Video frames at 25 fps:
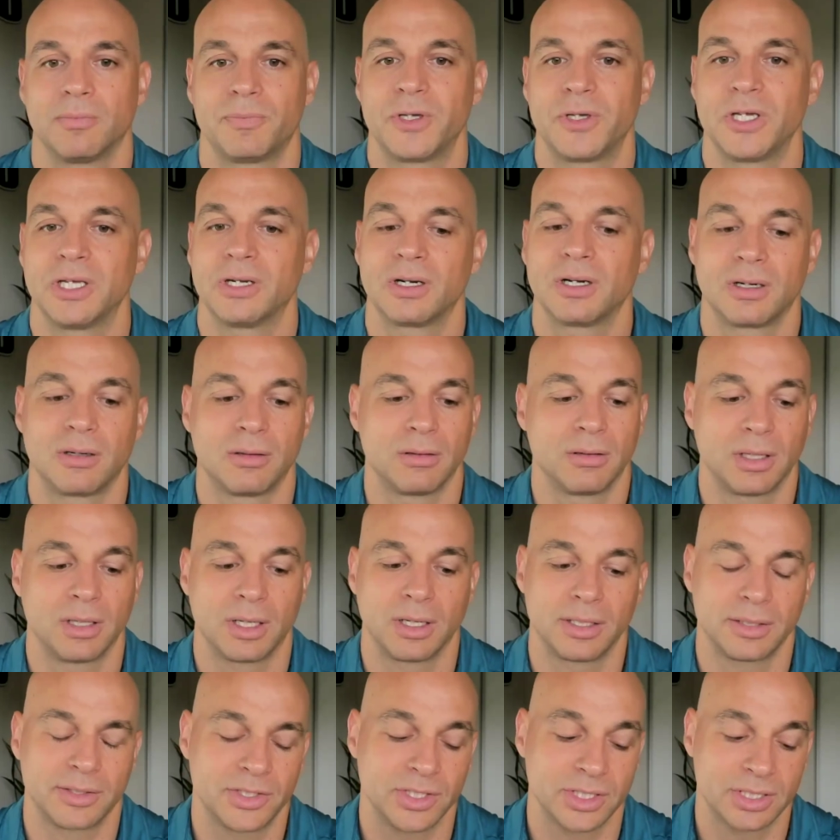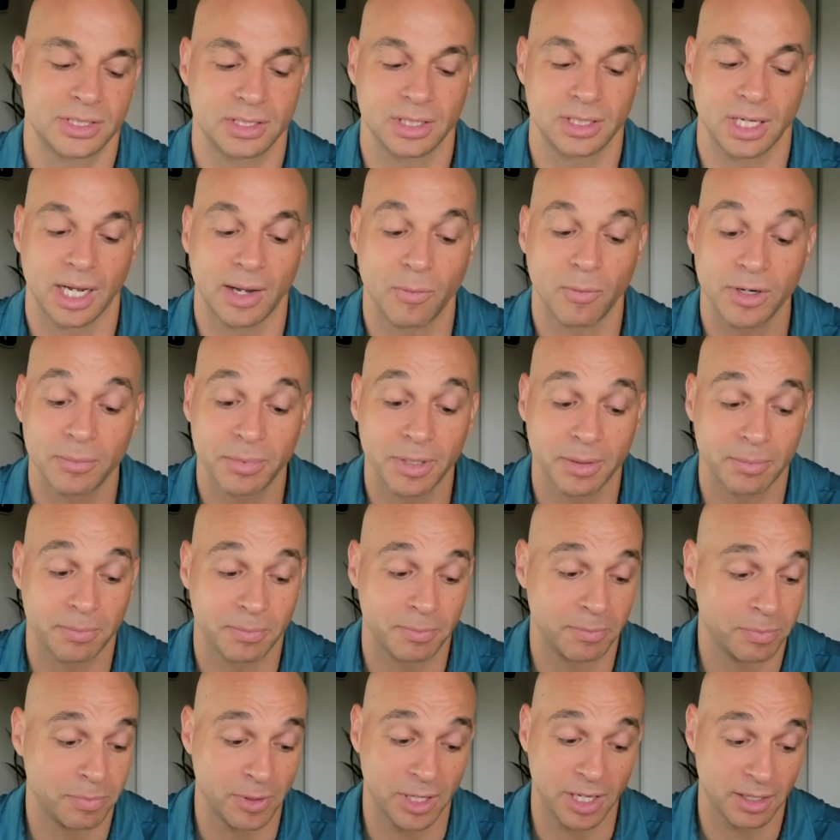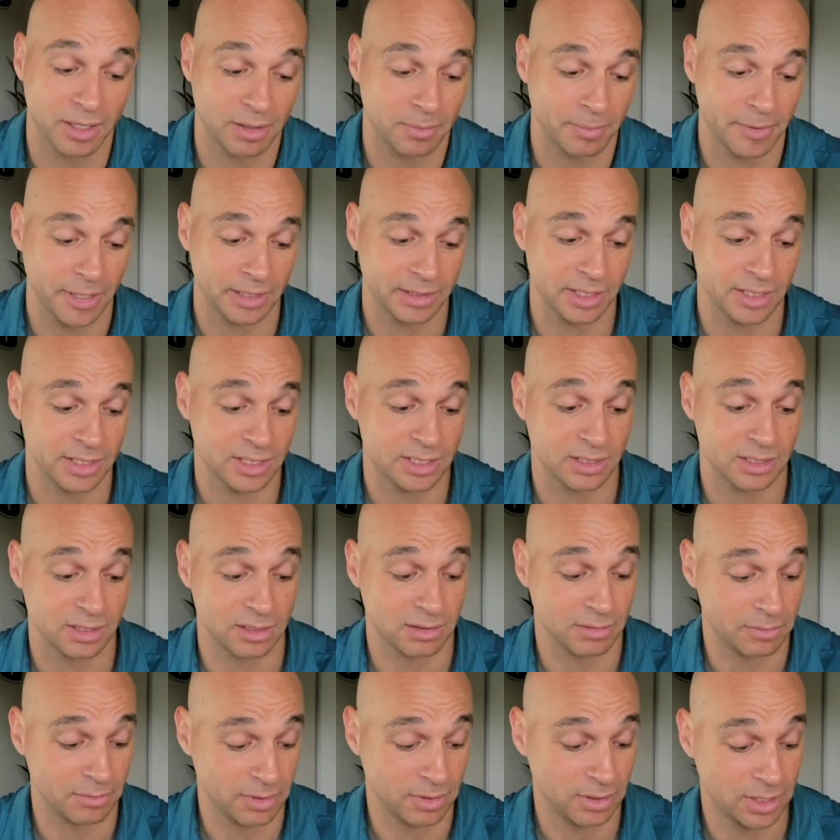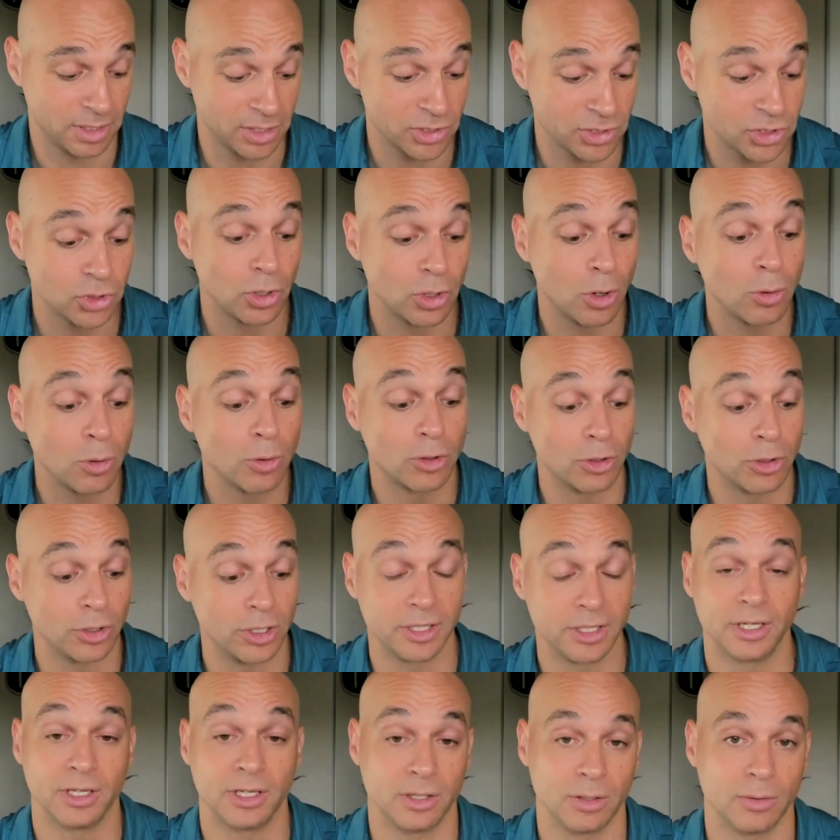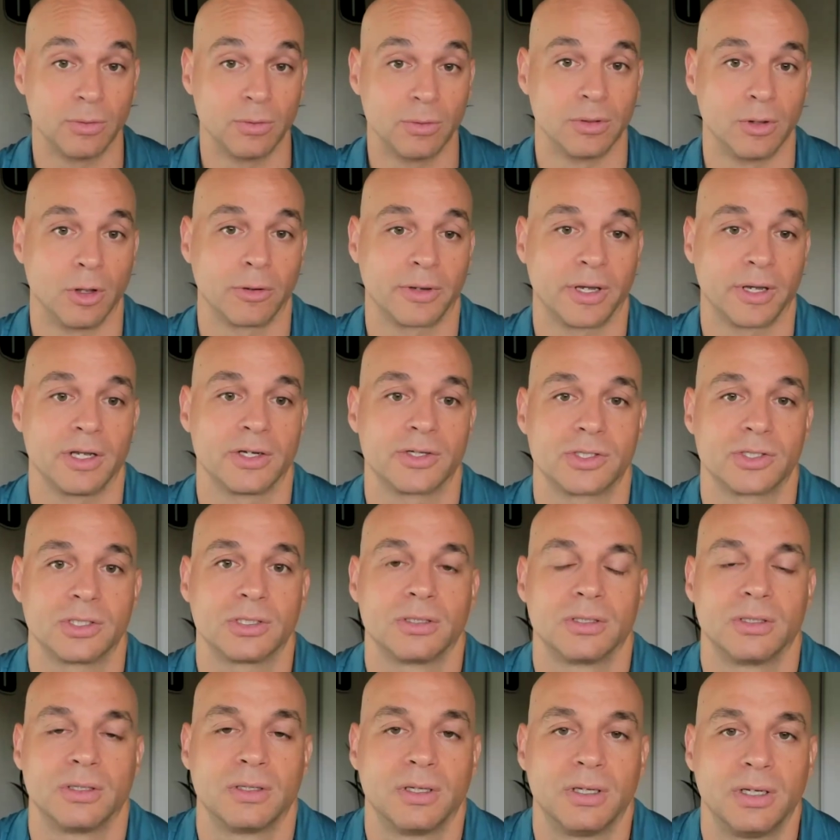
Peter, I want to be blunt about this. There's no good EU location.